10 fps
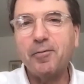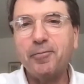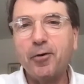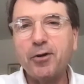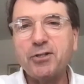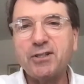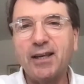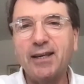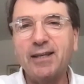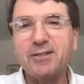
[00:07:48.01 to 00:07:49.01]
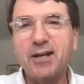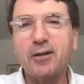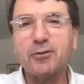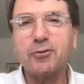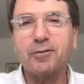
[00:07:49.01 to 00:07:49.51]
Voice is
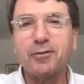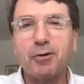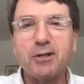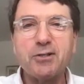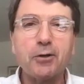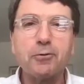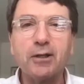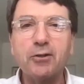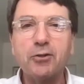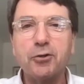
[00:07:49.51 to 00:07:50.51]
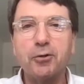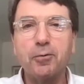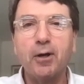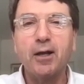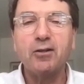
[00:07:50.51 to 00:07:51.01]
now translated
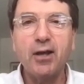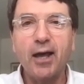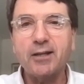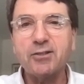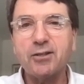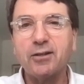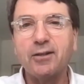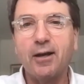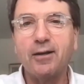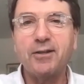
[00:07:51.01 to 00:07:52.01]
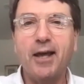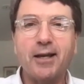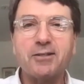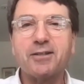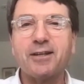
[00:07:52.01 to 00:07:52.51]
into text. A
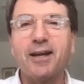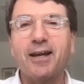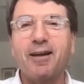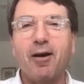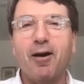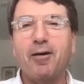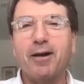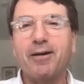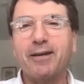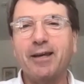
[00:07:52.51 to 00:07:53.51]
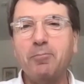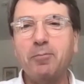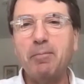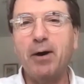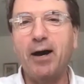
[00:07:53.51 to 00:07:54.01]
text can
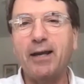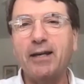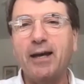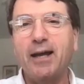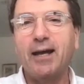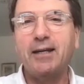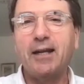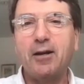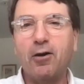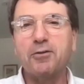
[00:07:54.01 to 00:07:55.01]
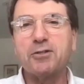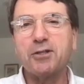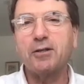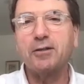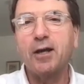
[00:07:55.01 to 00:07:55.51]
be mine, and then all of a
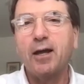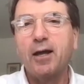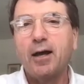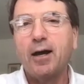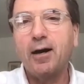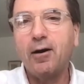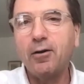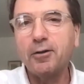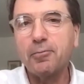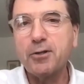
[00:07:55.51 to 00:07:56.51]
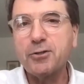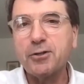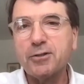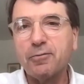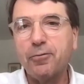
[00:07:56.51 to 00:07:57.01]
sudden, all the
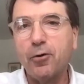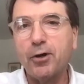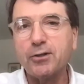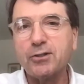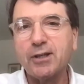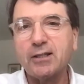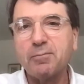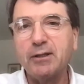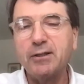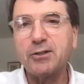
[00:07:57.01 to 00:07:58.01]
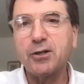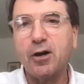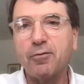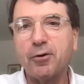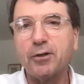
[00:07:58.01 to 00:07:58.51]
richness of voice has been
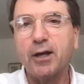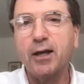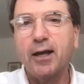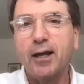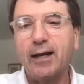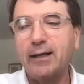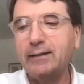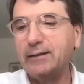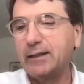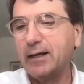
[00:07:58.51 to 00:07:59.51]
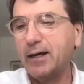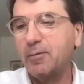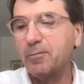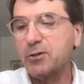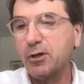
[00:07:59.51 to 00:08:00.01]
discovered. And
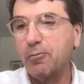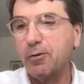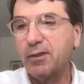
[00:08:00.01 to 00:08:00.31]
so we